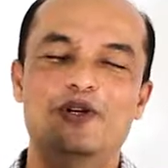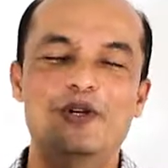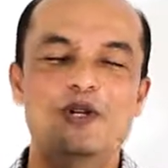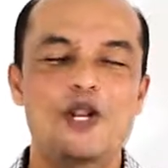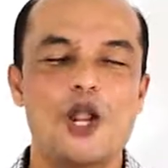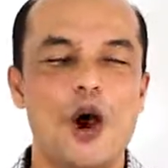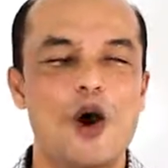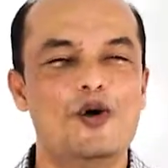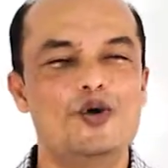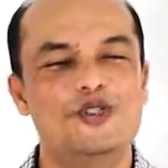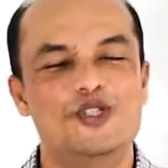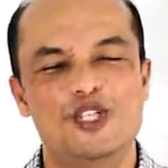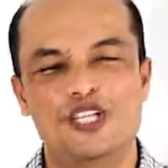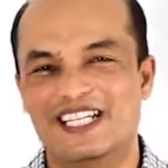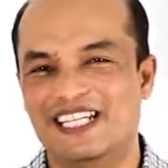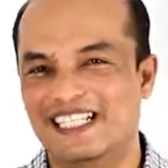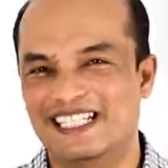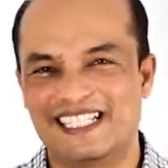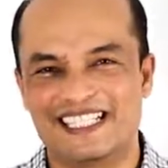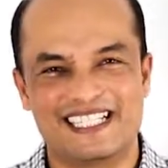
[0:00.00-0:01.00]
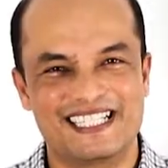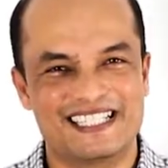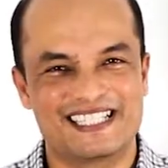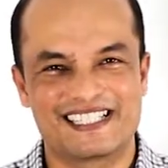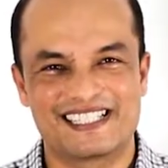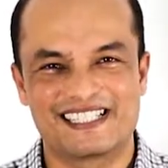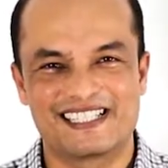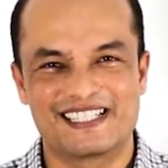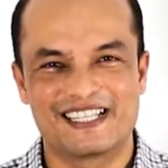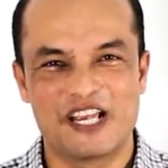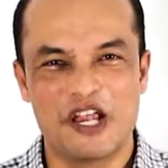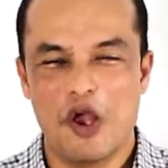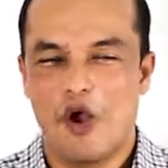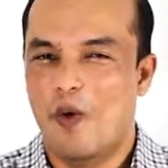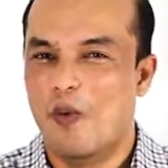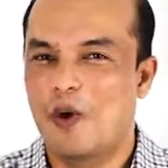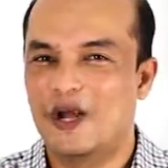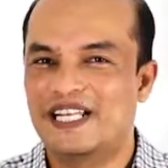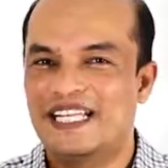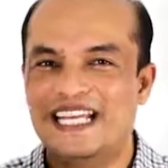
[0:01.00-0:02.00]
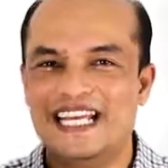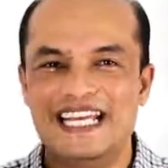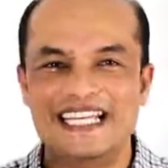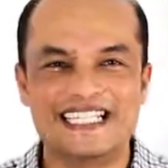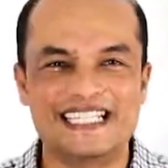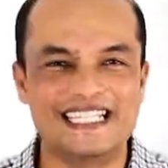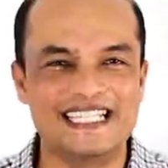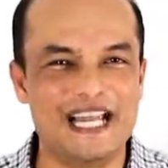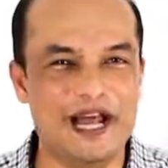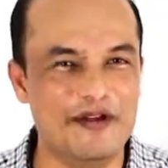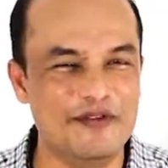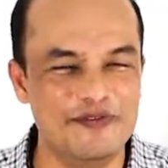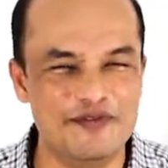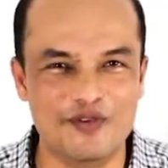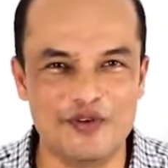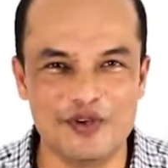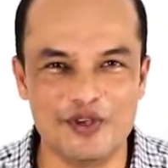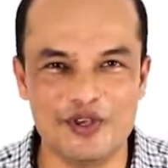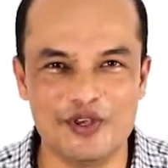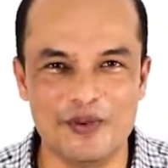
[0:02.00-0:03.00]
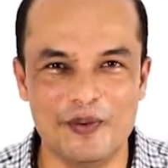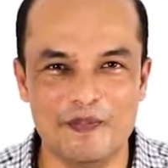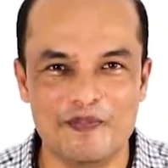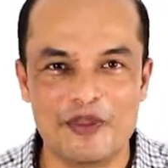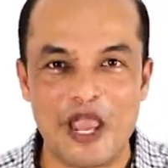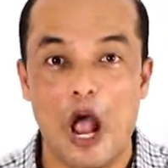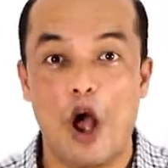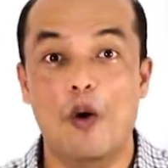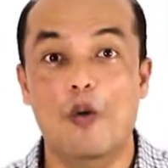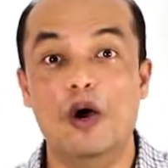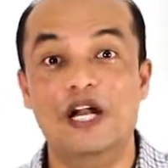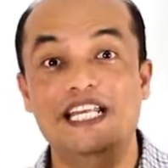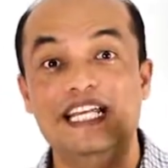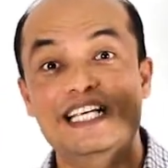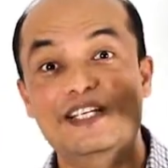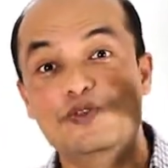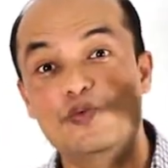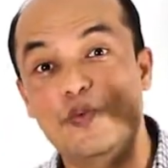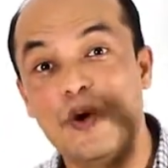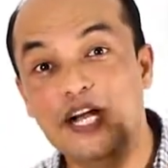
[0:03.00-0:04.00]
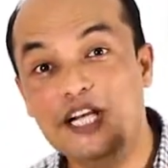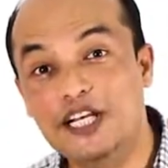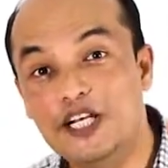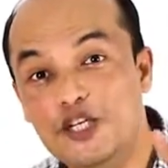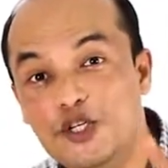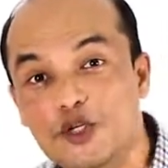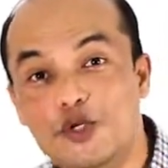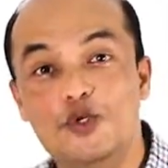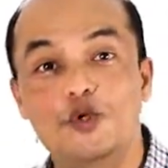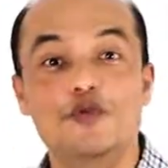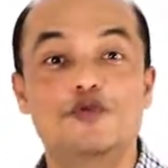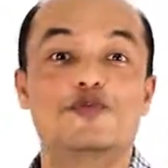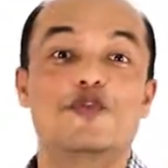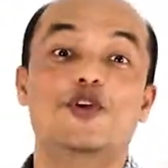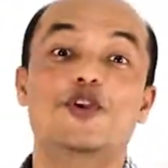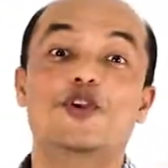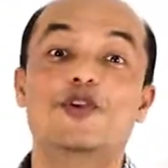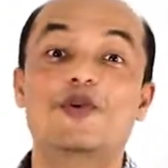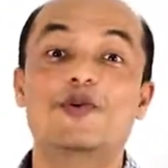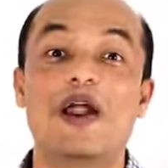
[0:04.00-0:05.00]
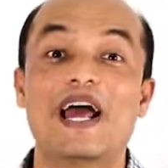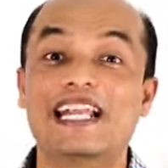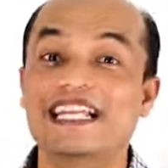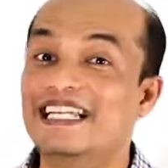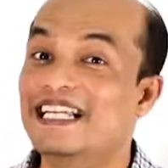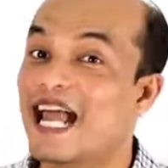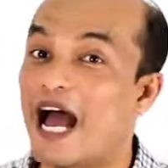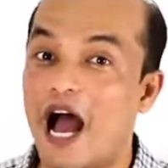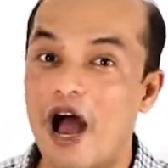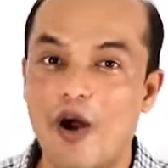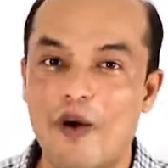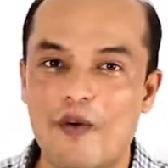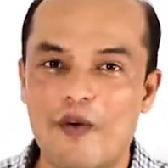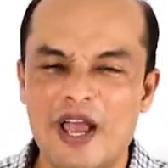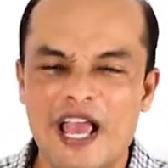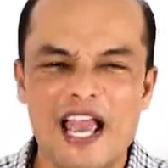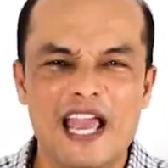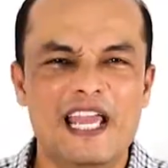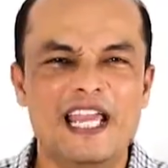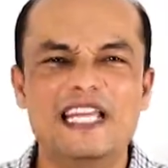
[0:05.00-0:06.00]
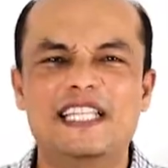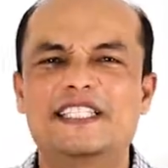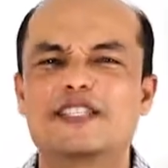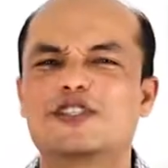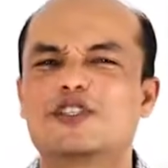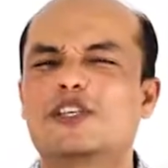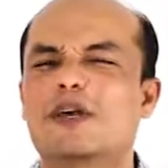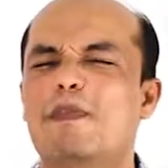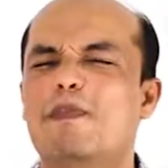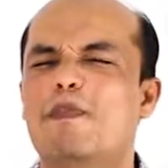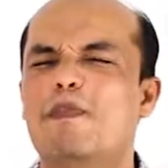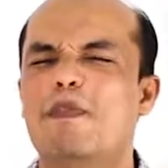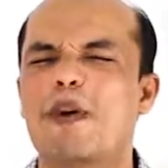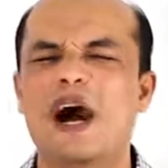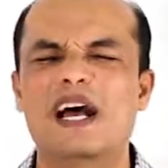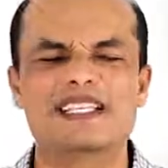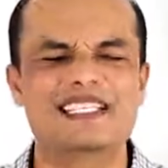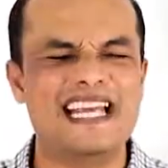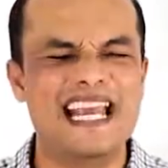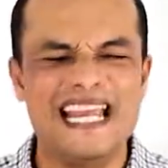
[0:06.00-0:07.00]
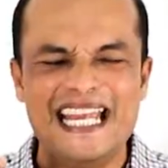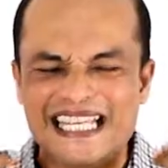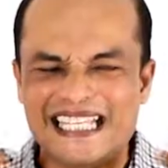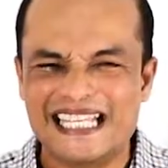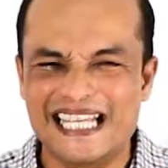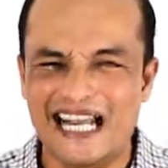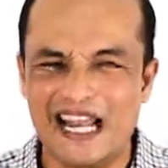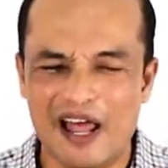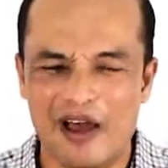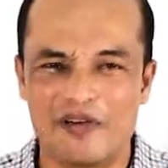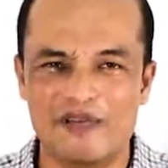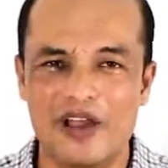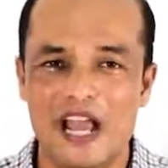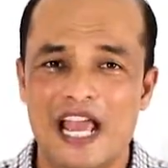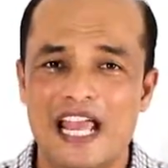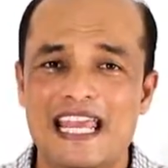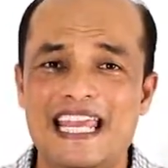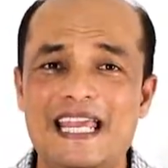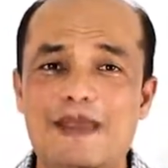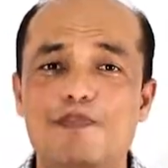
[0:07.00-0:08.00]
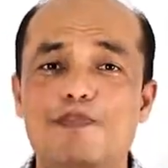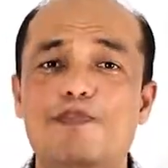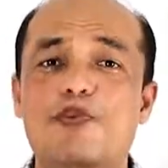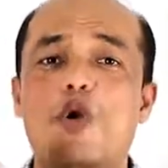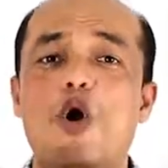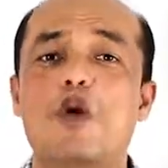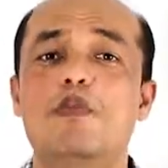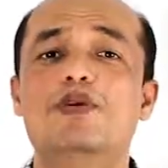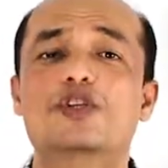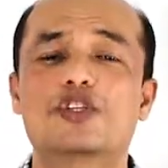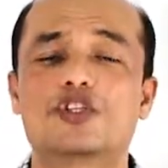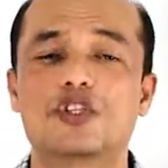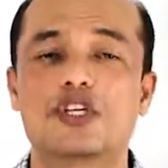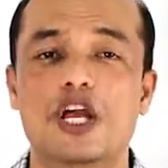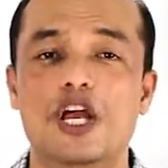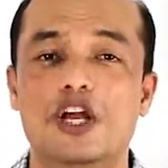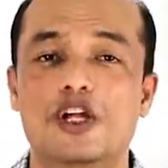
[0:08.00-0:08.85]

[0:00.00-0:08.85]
know Jesus, what he has done for you, what he is wanting to do for you right now. It surpasses his love. He promised